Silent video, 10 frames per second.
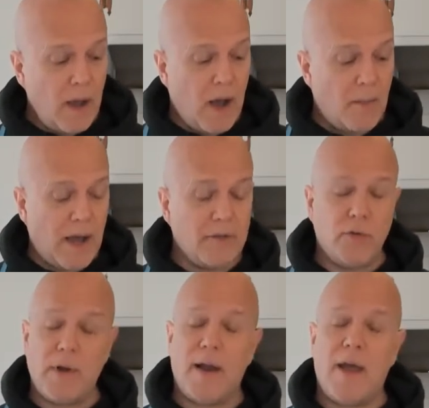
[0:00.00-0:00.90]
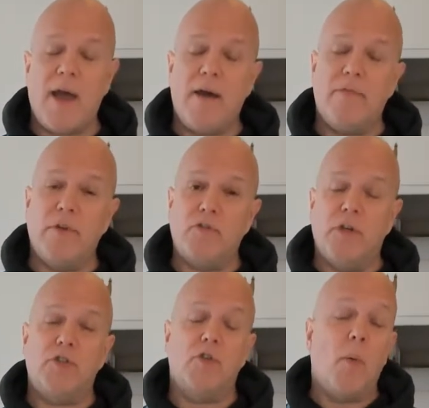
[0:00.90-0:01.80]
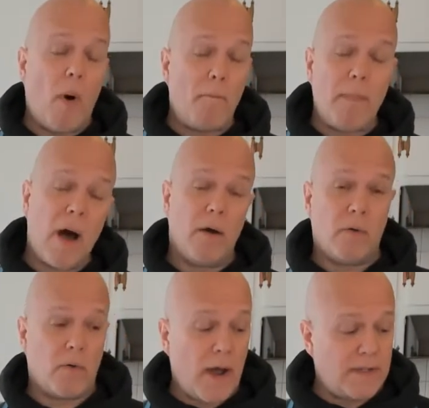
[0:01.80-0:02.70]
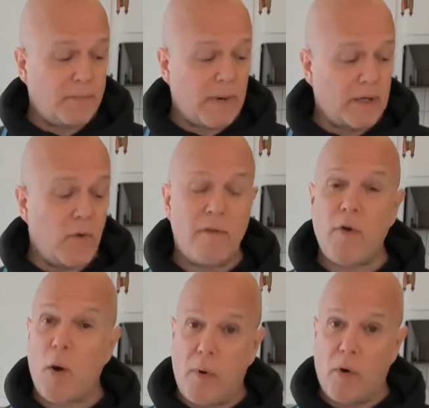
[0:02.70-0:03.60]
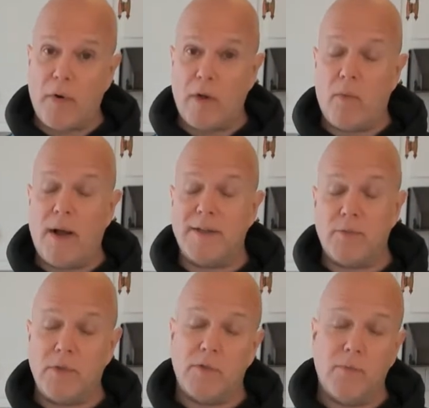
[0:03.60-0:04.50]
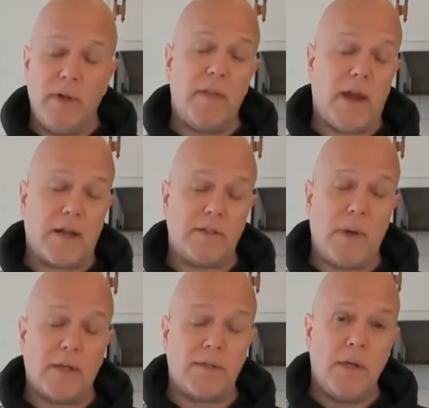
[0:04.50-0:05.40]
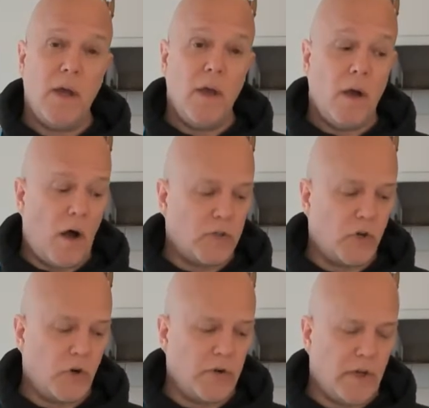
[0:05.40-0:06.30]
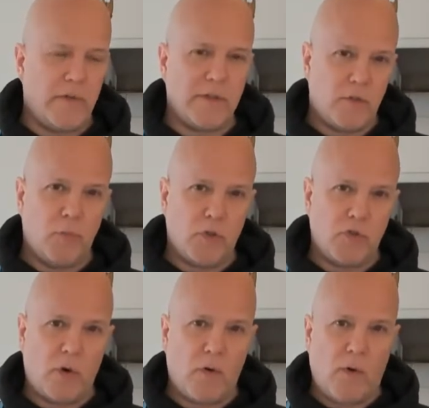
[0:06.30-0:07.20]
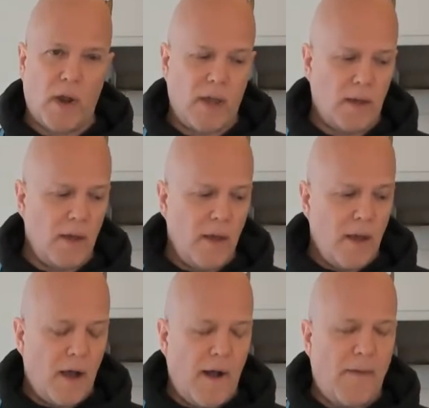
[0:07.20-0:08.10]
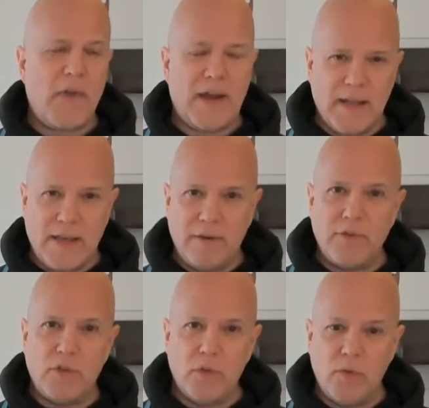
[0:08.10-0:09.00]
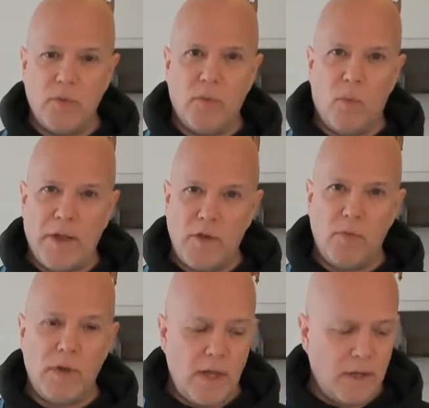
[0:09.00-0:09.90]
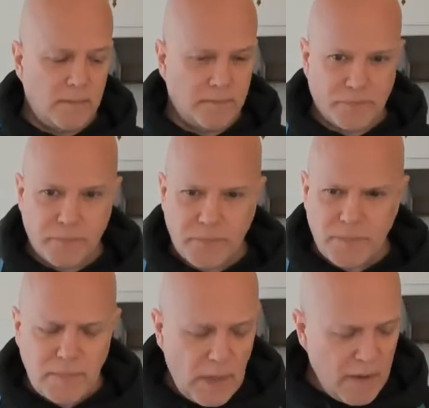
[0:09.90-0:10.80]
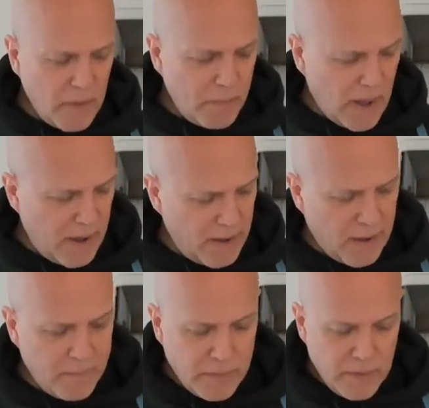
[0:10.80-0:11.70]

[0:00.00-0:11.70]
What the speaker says: I do not have the traditional bomba rice, but I do have arborio rice, which is really the next best alternative. It's super short grain, and it gives you what you need in the paella.